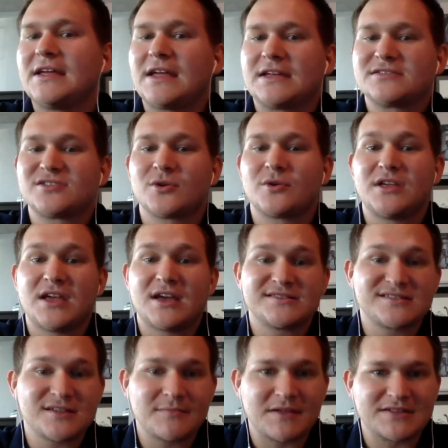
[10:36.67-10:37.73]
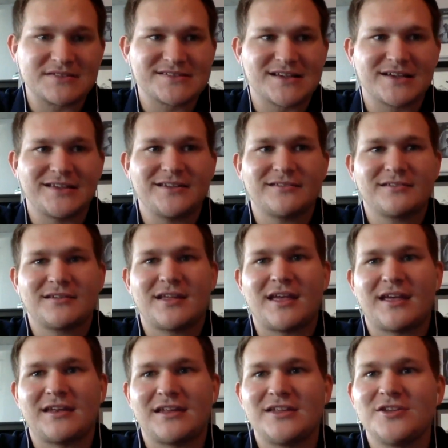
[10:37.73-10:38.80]
And so he had some insight,
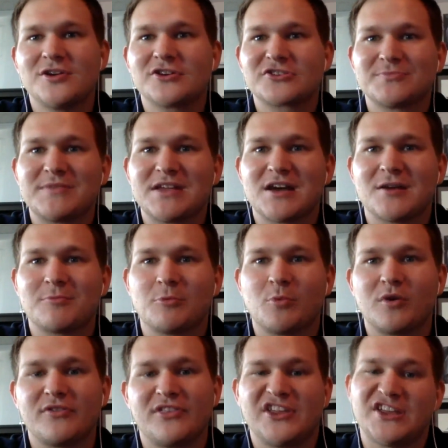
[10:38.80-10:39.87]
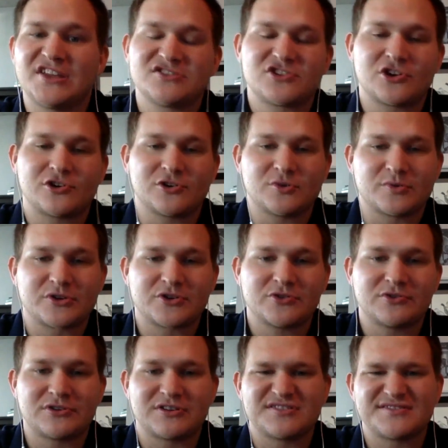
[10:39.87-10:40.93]
and he hooked me up with the internal
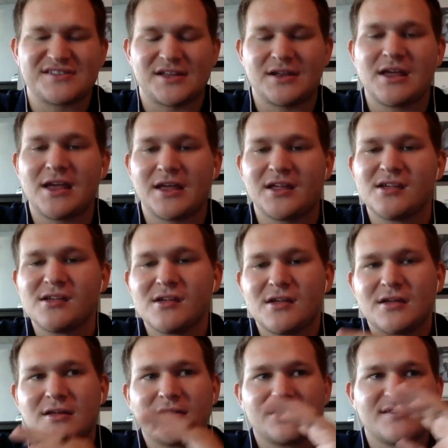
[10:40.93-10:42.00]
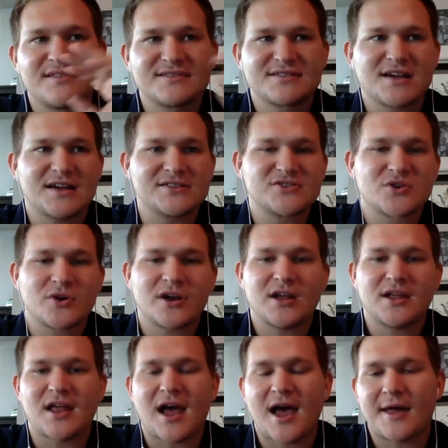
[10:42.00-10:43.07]
recruiter and said, hey, this guy's great.